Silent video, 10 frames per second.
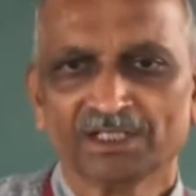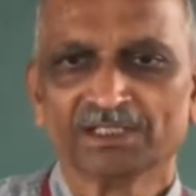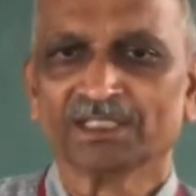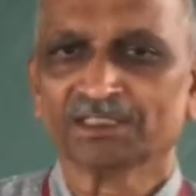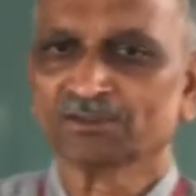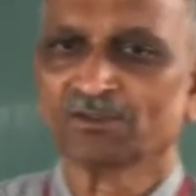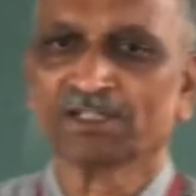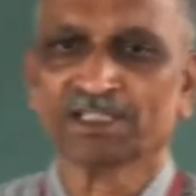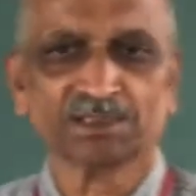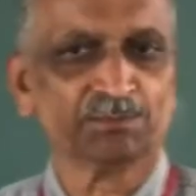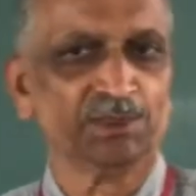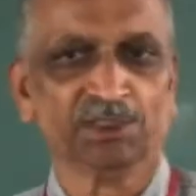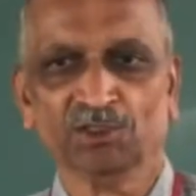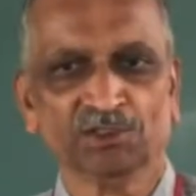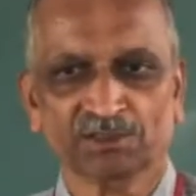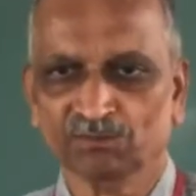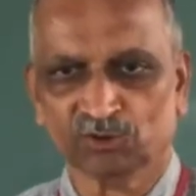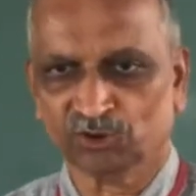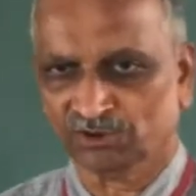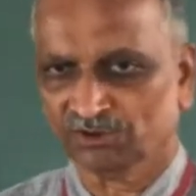and that is called as a periodic
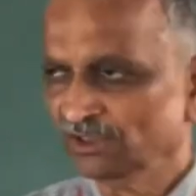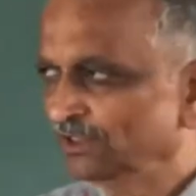motion.